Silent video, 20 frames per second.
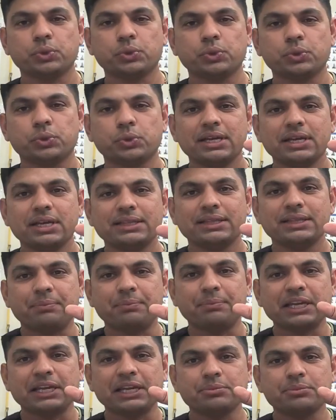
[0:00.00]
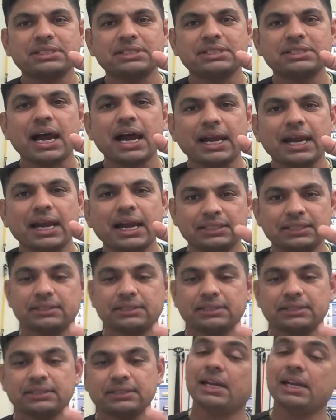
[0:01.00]
that becomes tight, and
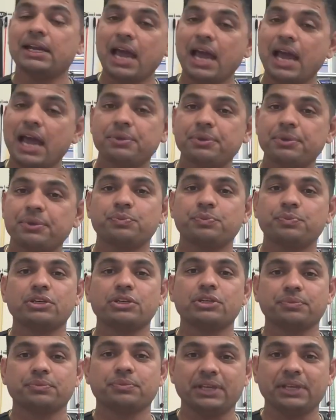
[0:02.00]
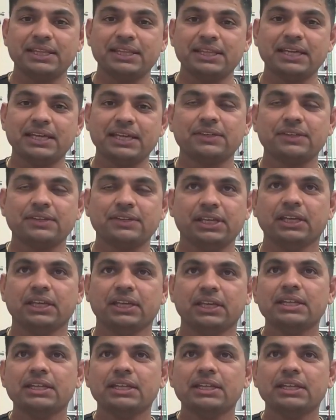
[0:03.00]
that happens because of the inactivity.